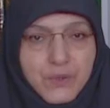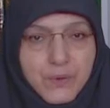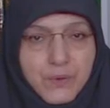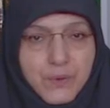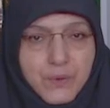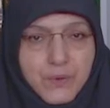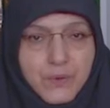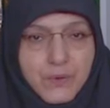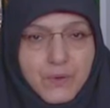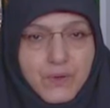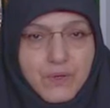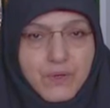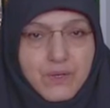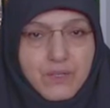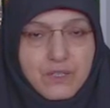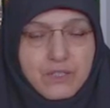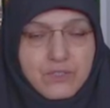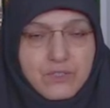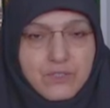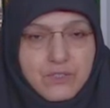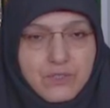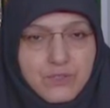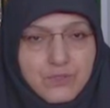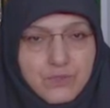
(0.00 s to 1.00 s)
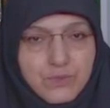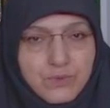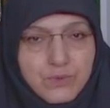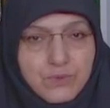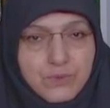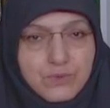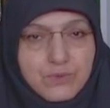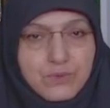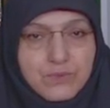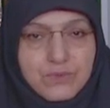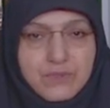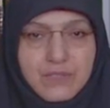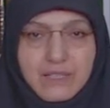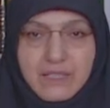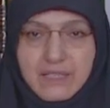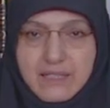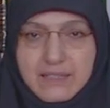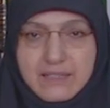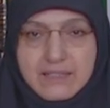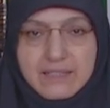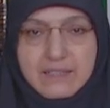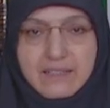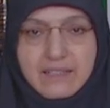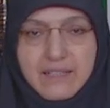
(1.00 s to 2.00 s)
you soon
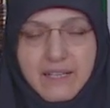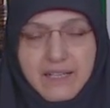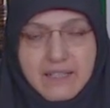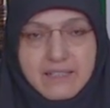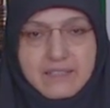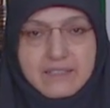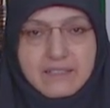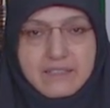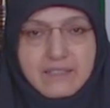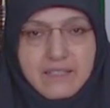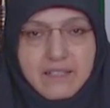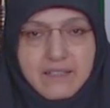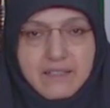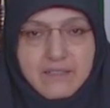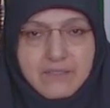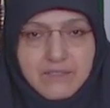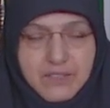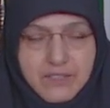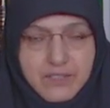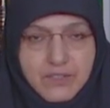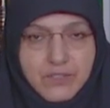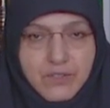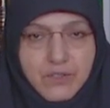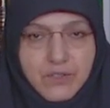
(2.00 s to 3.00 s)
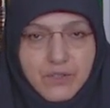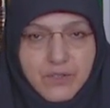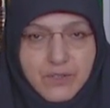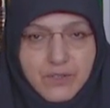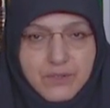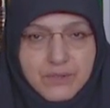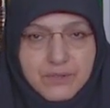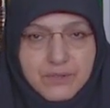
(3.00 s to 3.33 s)
in the next video.